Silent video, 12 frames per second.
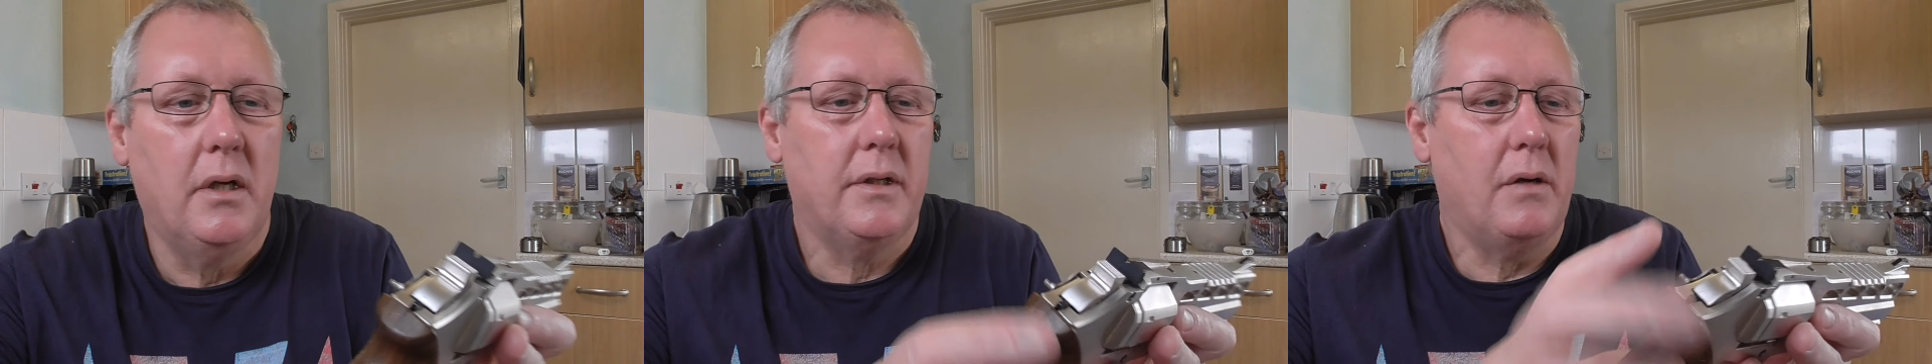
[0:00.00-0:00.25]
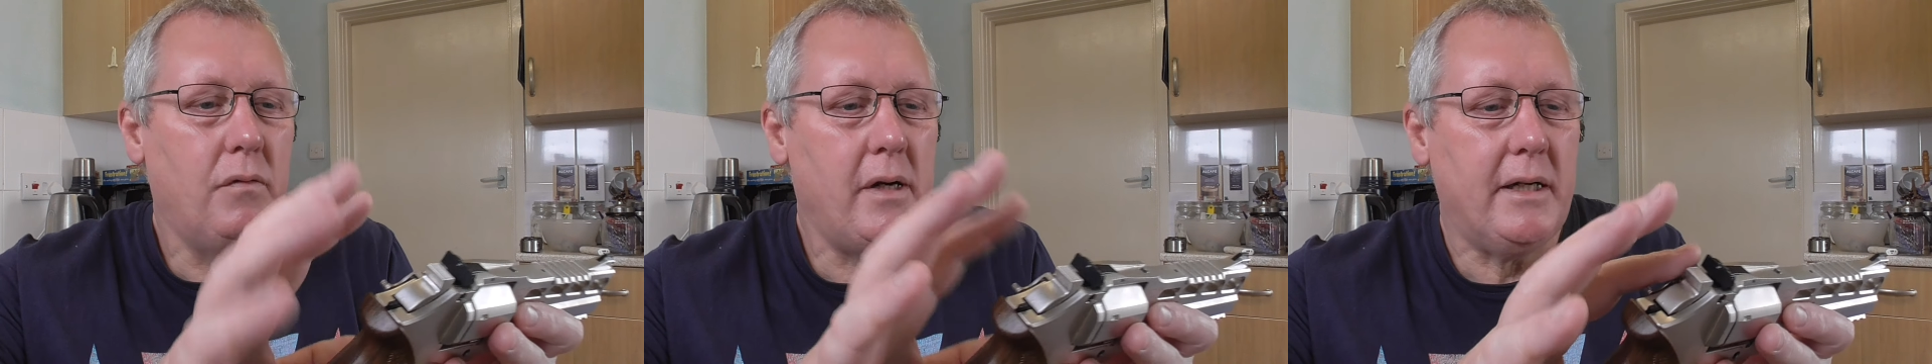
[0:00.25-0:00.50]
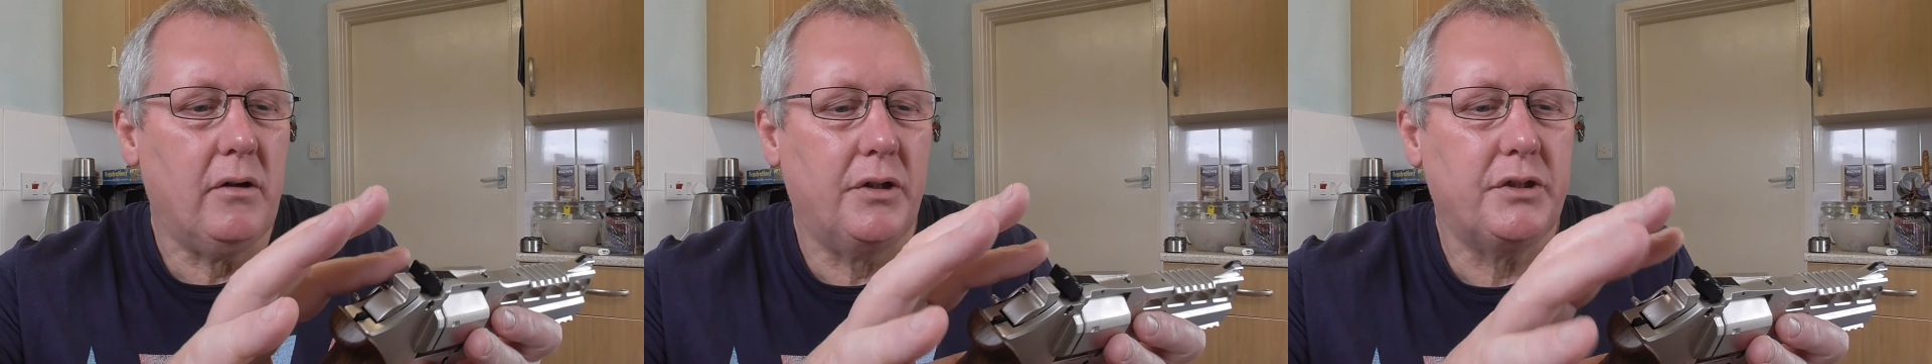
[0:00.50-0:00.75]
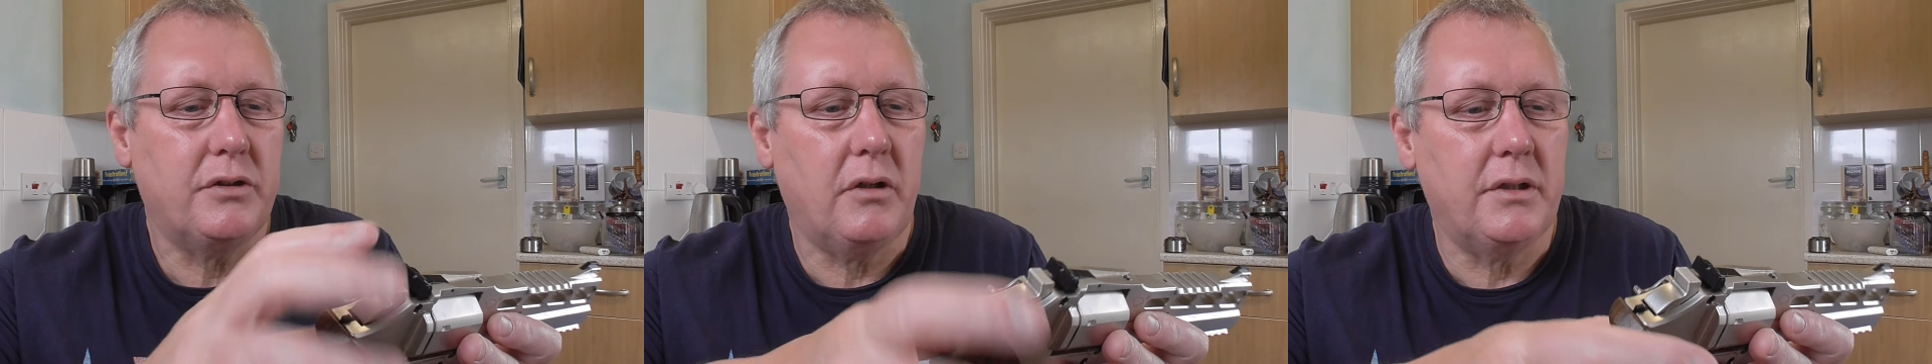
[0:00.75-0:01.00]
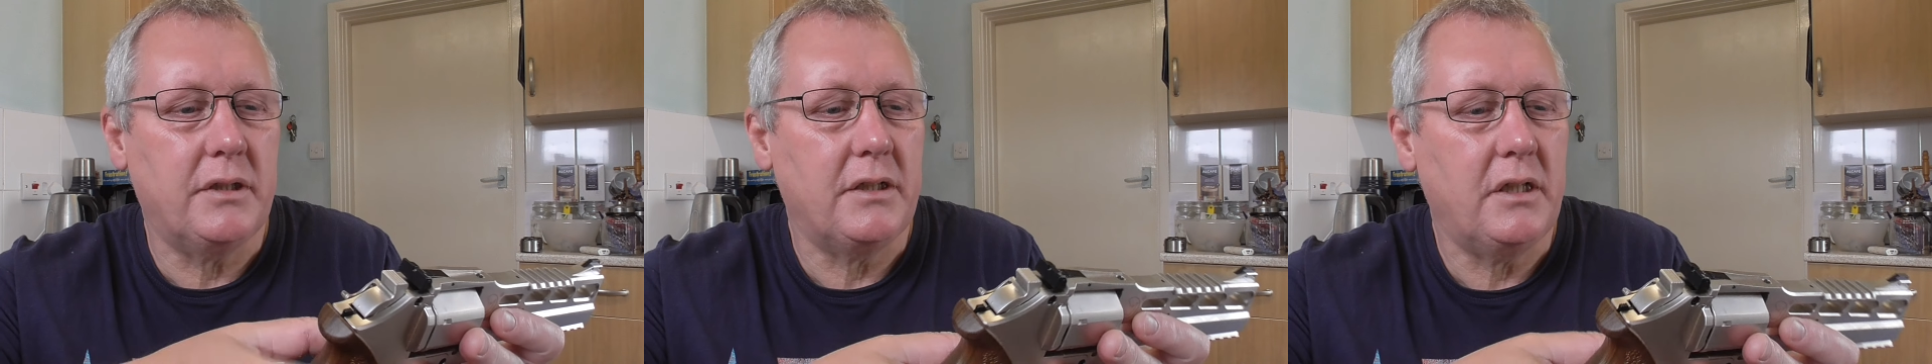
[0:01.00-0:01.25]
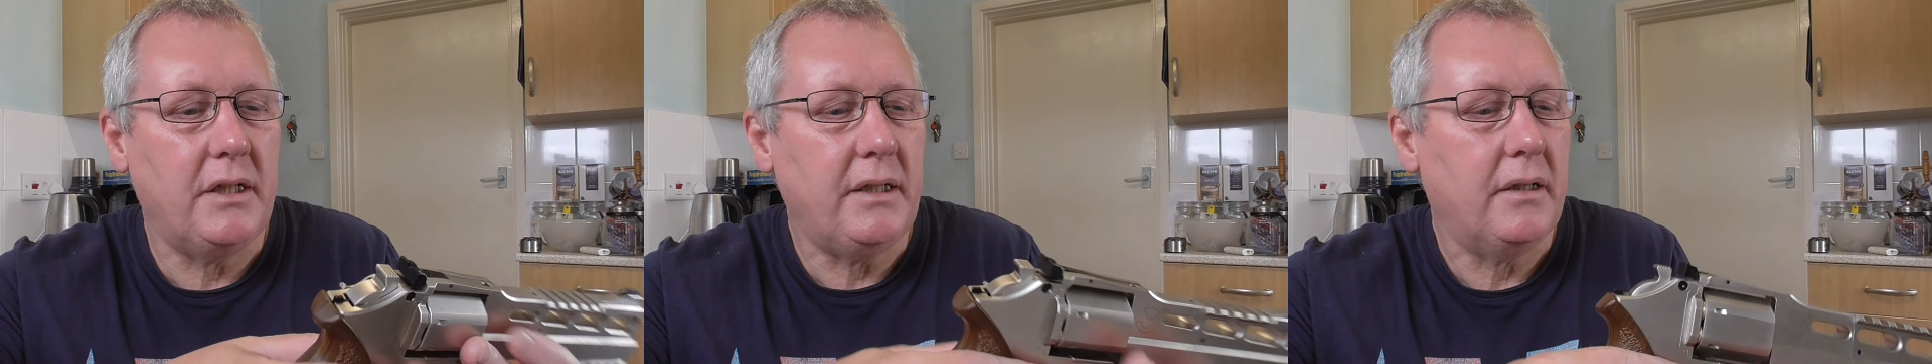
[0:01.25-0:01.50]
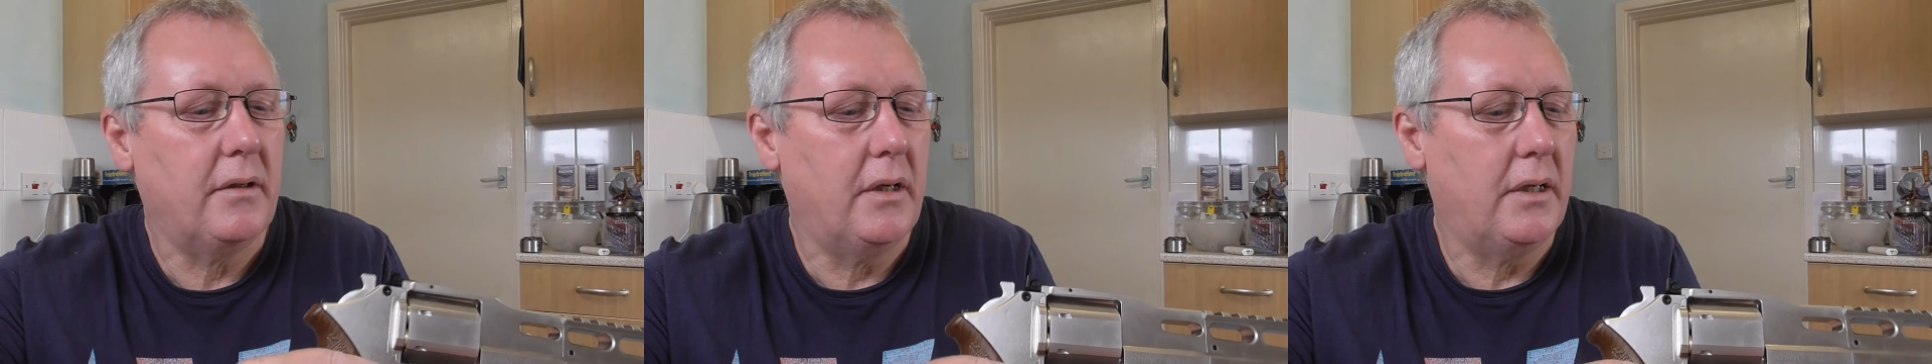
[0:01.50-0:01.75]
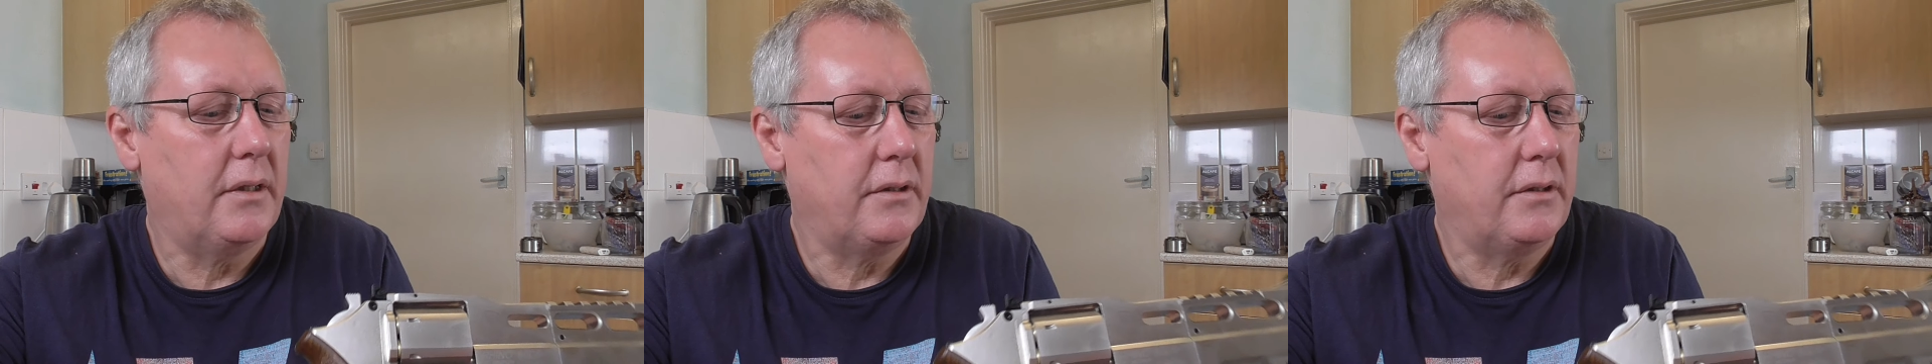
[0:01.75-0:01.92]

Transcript: They're really nice sights actually, uh,